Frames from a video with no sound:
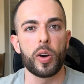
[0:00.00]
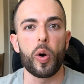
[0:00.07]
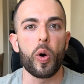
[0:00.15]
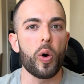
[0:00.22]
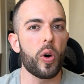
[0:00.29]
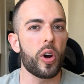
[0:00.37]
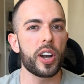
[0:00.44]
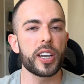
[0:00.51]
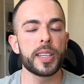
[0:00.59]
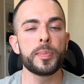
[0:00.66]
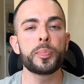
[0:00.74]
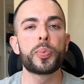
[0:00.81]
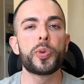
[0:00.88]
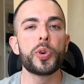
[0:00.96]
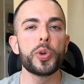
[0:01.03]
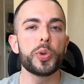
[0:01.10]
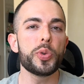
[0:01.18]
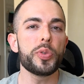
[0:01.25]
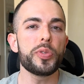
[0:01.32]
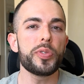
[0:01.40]
or
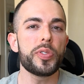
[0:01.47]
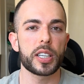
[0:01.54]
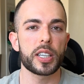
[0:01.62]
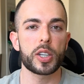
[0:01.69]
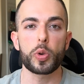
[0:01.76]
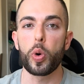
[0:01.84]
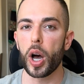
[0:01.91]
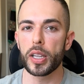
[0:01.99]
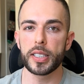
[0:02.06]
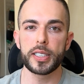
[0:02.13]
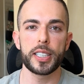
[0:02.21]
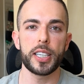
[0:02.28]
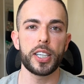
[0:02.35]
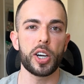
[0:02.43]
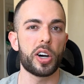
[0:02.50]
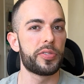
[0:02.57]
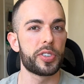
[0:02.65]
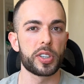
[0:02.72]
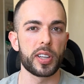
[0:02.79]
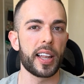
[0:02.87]
improve the quality
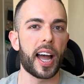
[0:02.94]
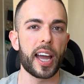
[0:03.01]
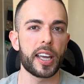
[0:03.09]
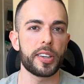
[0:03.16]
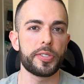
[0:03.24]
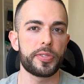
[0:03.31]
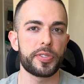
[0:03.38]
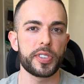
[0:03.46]
of your life